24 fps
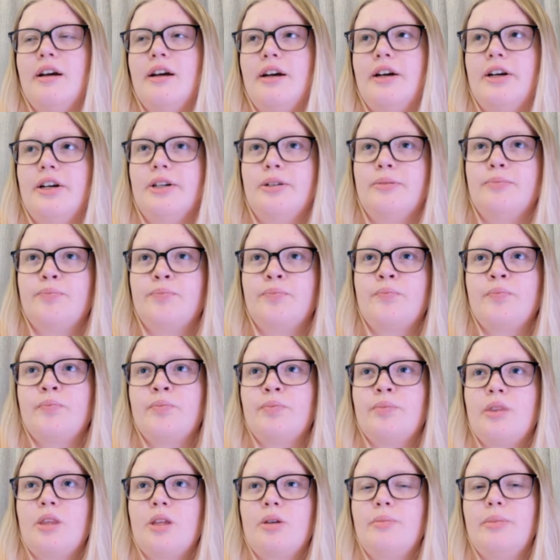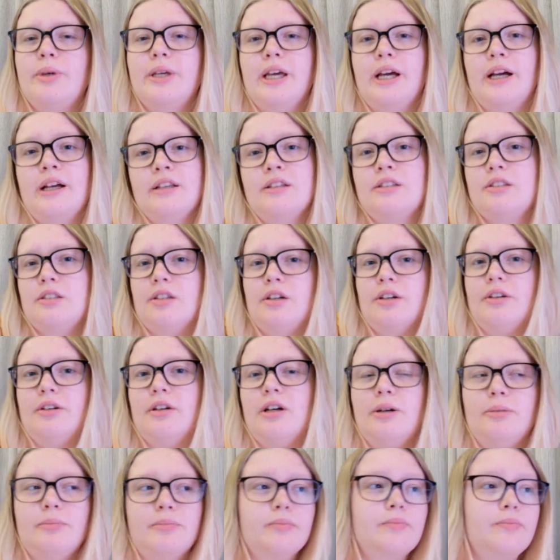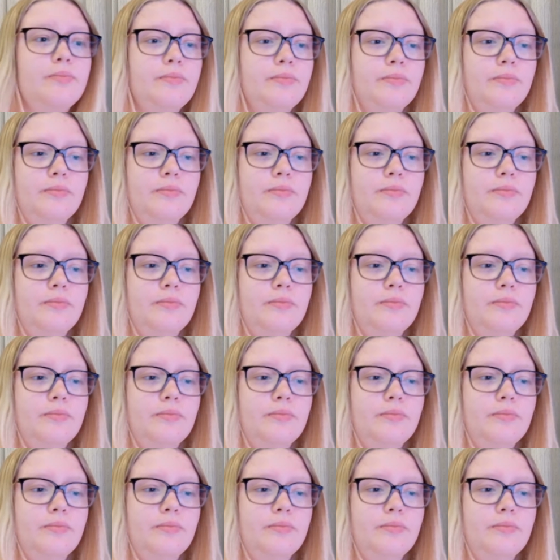But yeah, so